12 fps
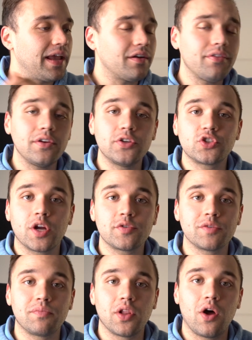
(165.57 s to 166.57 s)
Down in the
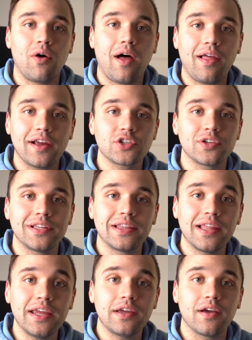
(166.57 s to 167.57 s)
description below, I'll actually
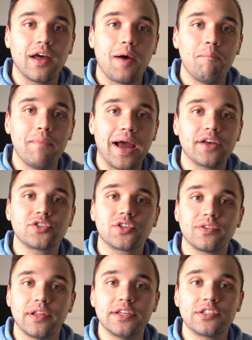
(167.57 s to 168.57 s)
link a
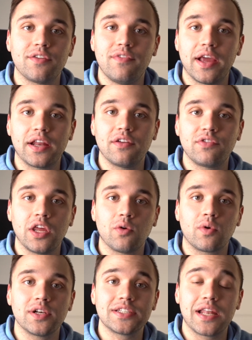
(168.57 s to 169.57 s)
master list of negative
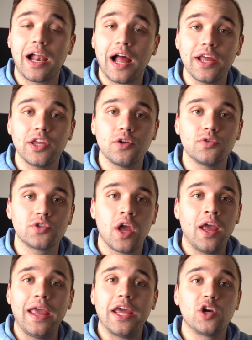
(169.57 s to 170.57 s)
keywords that I use
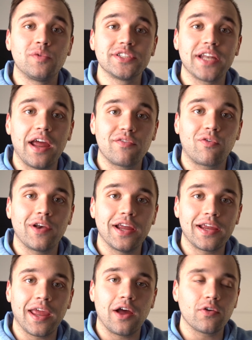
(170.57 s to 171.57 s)
in almost every
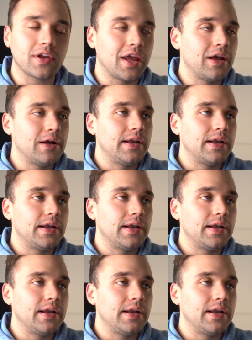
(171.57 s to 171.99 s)
account.